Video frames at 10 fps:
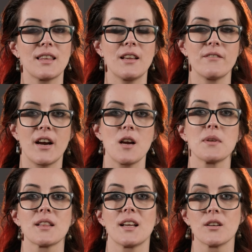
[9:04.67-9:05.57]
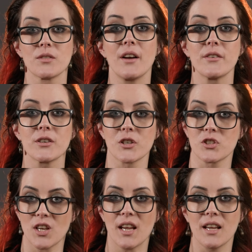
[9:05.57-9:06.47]
the environment light around her
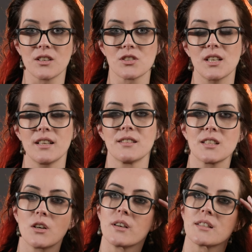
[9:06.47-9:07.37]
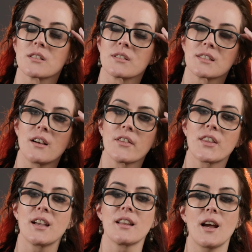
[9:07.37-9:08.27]
changed. And so as a result,
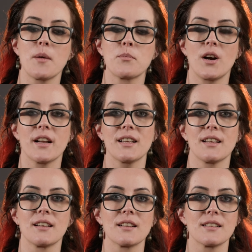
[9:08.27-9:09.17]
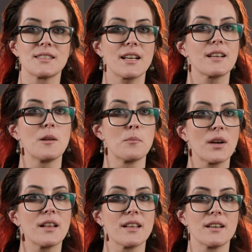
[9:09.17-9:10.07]
then I brought in a second
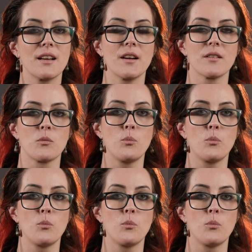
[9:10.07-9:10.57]
umbrella, a